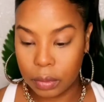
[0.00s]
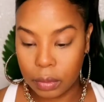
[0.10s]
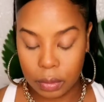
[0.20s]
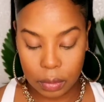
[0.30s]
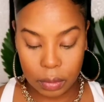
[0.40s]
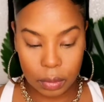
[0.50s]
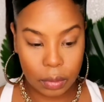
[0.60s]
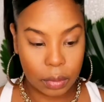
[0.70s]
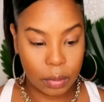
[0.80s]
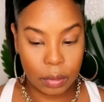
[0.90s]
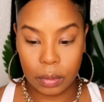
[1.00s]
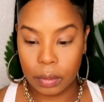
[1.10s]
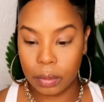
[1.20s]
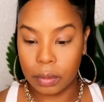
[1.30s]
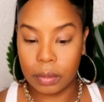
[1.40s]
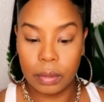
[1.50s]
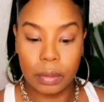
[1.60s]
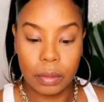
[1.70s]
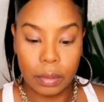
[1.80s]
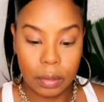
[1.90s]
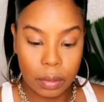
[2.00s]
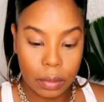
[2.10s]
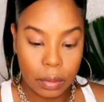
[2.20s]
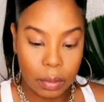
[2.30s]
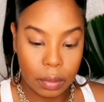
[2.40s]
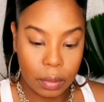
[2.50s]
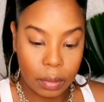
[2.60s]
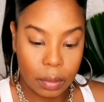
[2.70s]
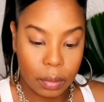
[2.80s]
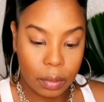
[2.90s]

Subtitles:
No one is speaking in this clip.